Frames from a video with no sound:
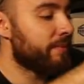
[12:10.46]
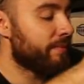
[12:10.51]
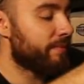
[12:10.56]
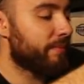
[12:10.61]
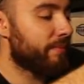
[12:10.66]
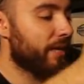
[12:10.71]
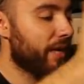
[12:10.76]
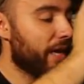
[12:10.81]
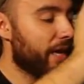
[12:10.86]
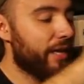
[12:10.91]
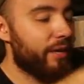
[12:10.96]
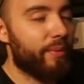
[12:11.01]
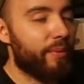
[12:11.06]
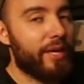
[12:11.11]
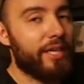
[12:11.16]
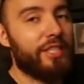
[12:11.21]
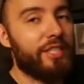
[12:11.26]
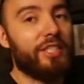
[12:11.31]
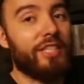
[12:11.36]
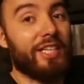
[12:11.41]
But
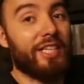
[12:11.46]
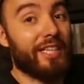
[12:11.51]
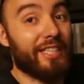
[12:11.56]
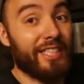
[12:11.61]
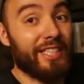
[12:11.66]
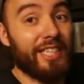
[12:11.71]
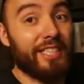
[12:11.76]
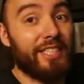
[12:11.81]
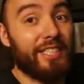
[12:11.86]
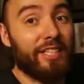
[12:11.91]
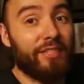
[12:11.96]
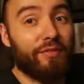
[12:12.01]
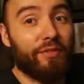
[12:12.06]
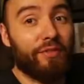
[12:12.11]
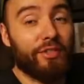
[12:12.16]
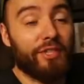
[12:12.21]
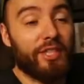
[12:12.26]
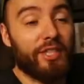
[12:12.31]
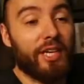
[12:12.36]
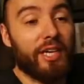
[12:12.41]
anyways, that's it
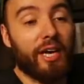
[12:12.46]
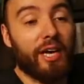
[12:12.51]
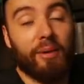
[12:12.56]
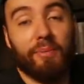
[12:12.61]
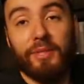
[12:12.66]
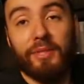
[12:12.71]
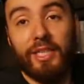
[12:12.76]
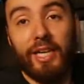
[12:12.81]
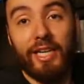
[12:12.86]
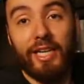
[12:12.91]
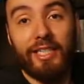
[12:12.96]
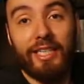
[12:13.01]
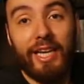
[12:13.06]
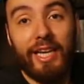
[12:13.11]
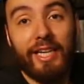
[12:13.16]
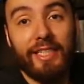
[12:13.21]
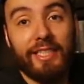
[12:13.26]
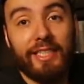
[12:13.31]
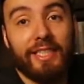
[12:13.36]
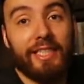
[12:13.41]
for today. I hope you guys
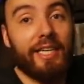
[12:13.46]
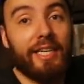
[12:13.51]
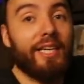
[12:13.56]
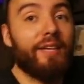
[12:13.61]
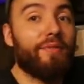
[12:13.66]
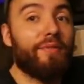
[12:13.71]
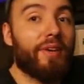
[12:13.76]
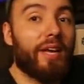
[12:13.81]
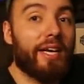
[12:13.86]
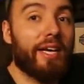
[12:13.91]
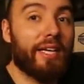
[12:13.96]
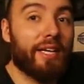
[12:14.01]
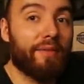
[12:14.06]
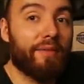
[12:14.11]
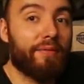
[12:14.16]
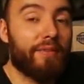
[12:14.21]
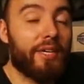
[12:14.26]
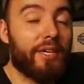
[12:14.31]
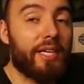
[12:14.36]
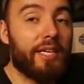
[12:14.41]
liked it. Leave a like
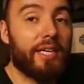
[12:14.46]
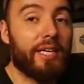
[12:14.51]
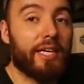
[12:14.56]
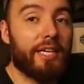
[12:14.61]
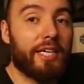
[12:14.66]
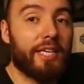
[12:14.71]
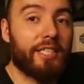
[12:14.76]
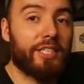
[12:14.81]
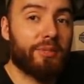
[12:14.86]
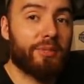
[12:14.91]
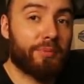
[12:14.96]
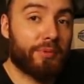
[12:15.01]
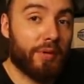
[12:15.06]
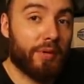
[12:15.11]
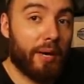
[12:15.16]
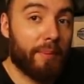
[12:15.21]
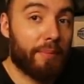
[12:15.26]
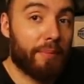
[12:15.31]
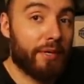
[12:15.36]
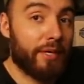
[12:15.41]
if you did, and hit the
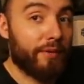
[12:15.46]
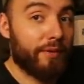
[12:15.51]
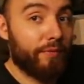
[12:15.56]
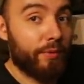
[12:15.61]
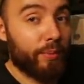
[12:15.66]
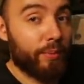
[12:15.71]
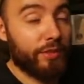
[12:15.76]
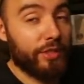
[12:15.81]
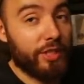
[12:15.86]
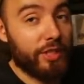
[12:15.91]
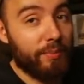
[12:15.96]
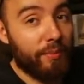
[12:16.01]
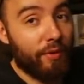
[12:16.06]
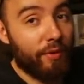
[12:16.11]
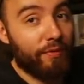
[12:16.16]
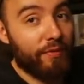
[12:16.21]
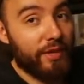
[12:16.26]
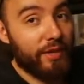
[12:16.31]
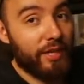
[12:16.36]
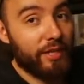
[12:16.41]
subscribe button if you want to see
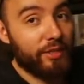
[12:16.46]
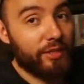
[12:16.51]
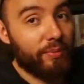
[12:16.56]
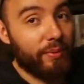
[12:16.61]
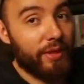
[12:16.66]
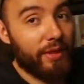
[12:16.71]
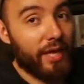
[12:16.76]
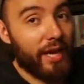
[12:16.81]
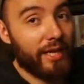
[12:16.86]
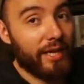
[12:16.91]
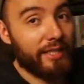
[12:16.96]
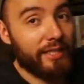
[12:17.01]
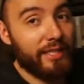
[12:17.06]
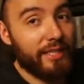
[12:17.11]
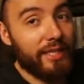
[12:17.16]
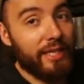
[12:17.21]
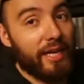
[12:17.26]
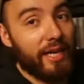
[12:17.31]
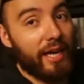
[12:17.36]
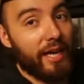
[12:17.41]
more videos with the
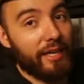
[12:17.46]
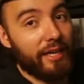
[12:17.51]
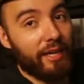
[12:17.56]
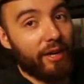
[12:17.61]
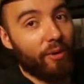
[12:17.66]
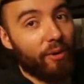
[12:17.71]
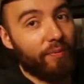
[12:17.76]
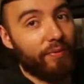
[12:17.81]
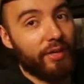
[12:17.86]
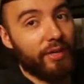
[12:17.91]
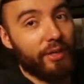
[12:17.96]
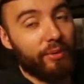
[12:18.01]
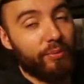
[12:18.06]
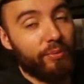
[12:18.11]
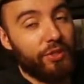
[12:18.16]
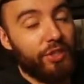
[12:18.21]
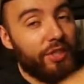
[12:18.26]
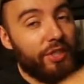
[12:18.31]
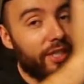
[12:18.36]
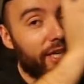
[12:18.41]
Acty. And then hopefully
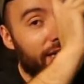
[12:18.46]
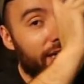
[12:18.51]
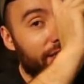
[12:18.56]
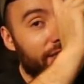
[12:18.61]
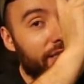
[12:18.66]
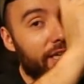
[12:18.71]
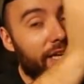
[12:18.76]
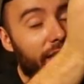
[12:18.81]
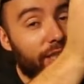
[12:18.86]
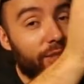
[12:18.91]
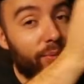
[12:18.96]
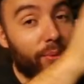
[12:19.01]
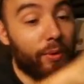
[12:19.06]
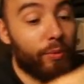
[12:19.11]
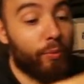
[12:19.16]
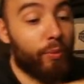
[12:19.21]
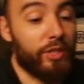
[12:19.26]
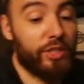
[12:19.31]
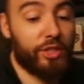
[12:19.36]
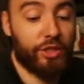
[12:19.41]
we'll see you guys in the next
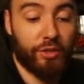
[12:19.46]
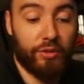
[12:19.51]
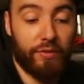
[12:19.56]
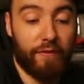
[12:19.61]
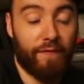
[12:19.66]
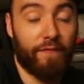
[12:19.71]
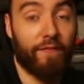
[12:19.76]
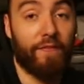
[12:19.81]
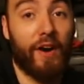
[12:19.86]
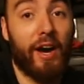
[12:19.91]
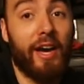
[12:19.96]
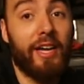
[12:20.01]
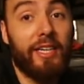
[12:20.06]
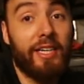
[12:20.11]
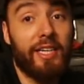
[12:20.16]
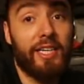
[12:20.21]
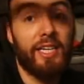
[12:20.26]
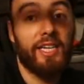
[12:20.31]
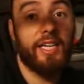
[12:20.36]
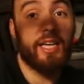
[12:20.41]
one, which should
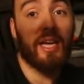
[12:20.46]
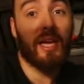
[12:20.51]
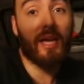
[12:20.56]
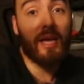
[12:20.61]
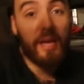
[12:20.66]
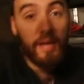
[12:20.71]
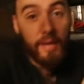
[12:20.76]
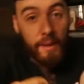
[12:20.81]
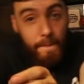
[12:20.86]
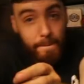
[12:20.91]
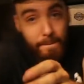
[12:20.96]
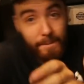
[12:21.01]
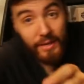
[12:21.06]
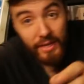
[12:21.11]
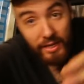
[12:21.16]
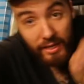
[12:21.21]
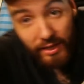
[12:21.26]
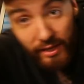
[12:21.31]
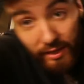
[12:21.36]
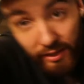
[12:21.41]
finally
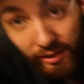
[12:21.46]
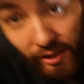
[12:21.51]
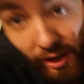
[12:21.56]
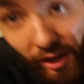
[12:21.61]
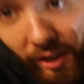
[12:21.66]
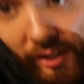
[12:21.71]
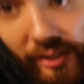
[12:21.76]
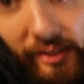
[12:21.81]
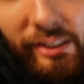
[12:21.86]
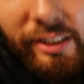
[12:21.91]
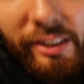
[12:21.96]
be the Honda